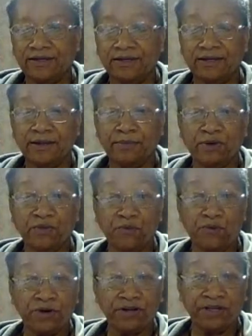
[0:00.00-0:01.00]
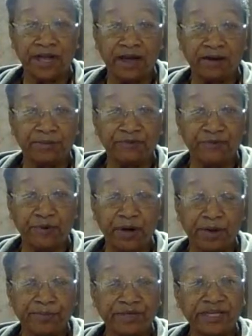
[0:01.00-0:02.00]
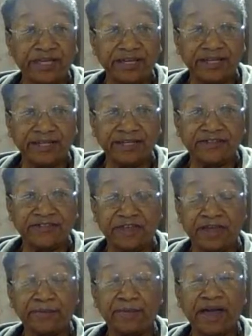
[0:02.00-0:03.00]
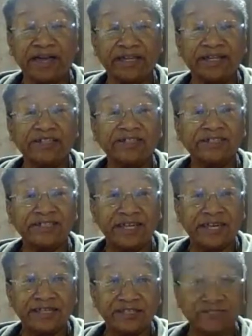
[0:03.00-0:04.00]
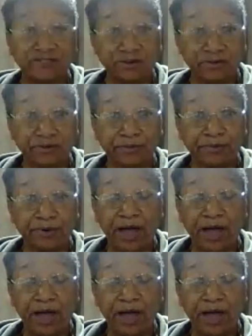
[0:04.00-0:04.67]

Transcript: let me warn y'all before I begin anything, my internet is terrible.